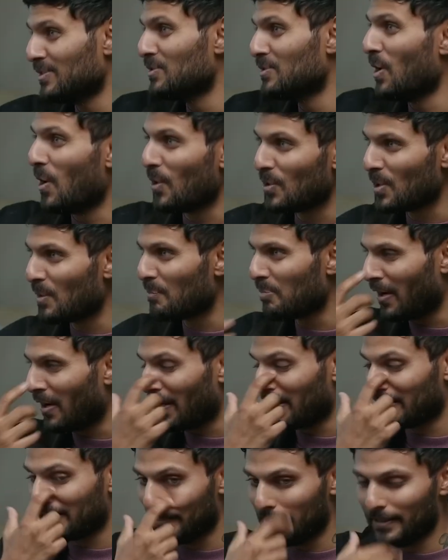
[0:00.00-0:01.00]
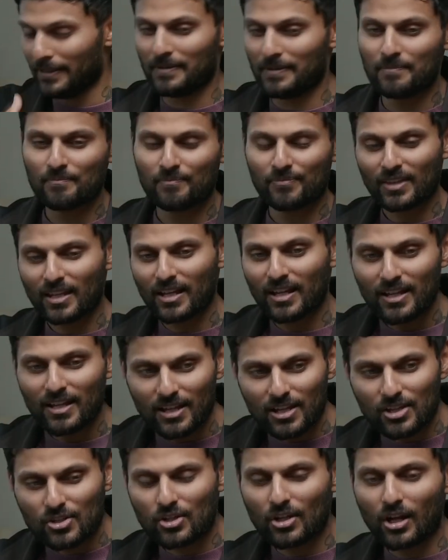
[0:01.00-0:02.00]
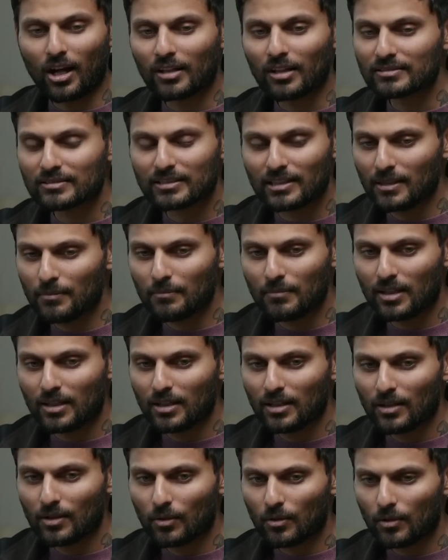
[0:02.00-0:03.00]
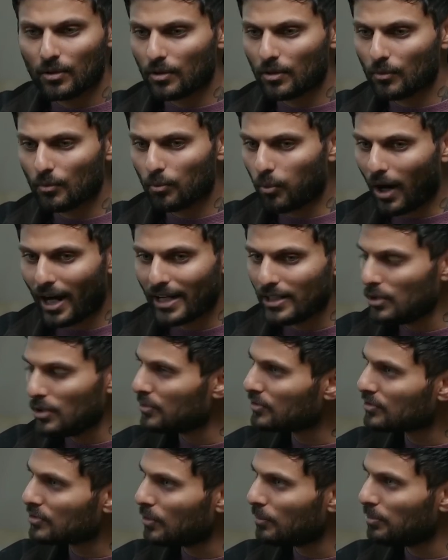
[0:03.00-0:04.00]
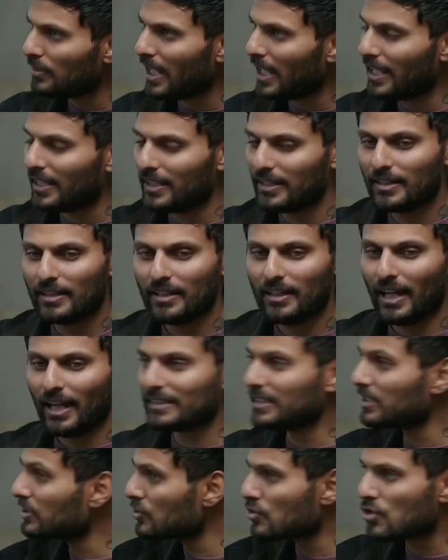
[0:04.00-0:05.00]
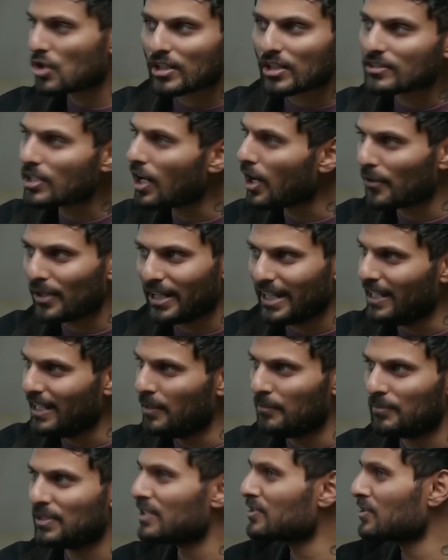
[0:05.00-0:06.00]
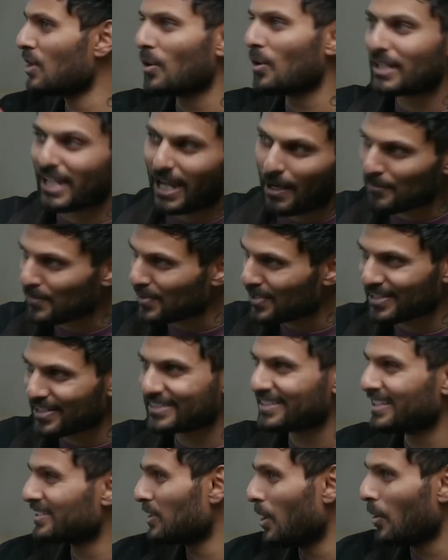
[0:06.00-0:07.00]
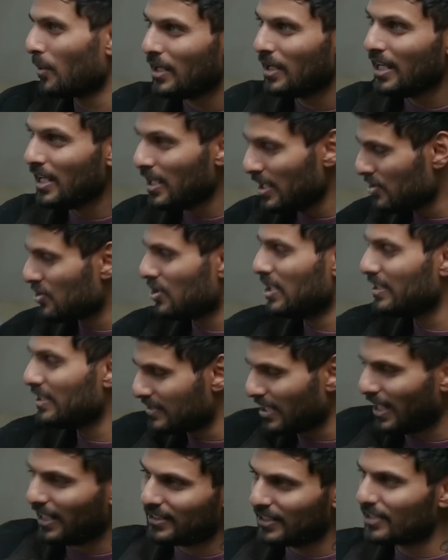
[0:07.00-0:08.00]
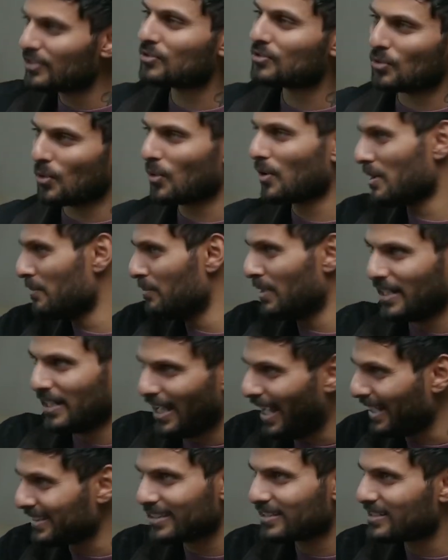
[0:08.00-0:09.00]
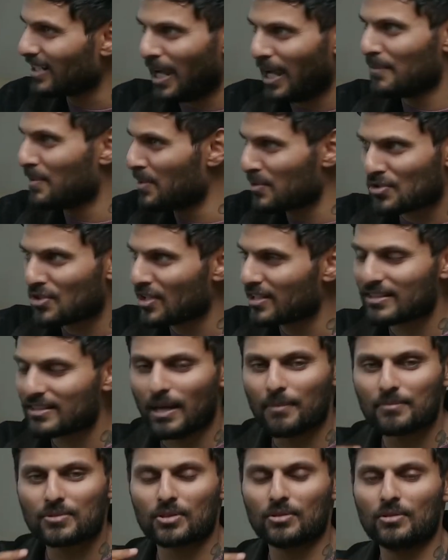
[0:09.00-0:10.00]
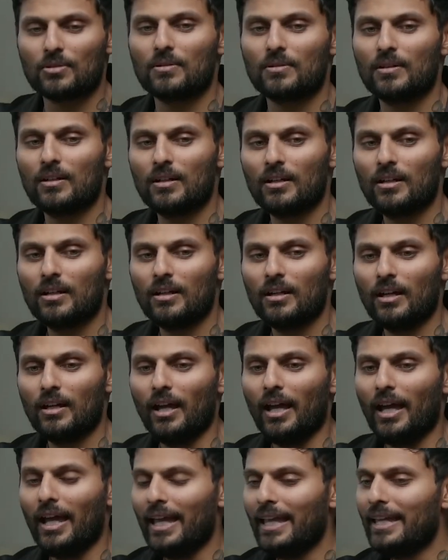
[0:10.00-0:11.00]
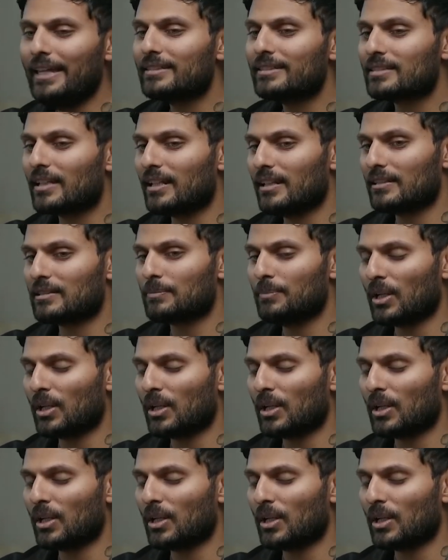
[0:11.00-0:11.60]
you know your partner. She asked him, why do you still play? And this is just her and him. There's no cameras, there's no, she's telling this story, but at the time it was just them two. He said it's